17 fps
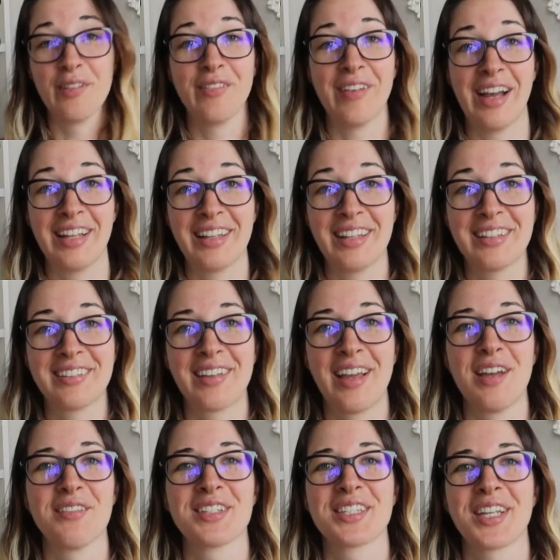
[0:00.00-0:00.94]
Violet.
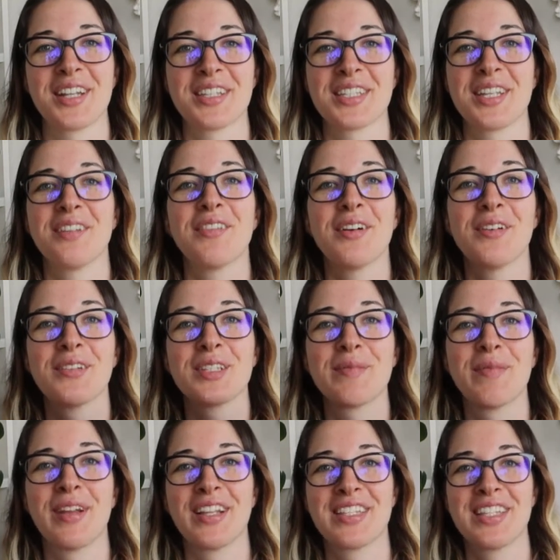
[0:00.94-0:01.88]
I was gonna say rose,
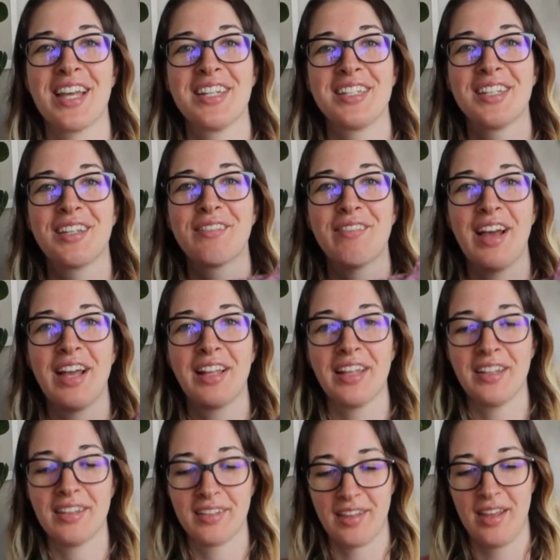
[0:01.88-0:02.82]
but it's Antique
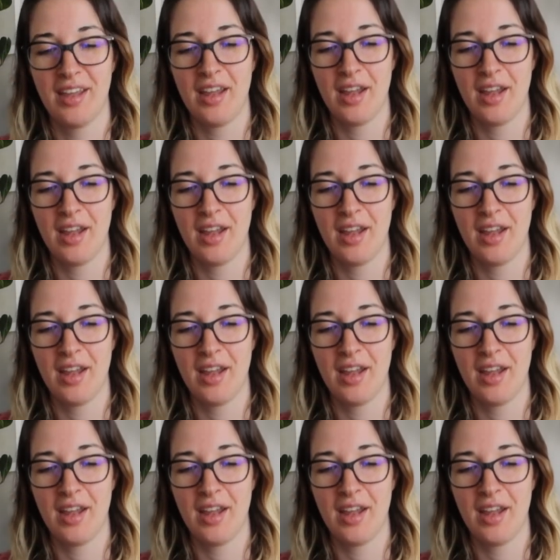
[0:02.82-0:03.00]
Violet.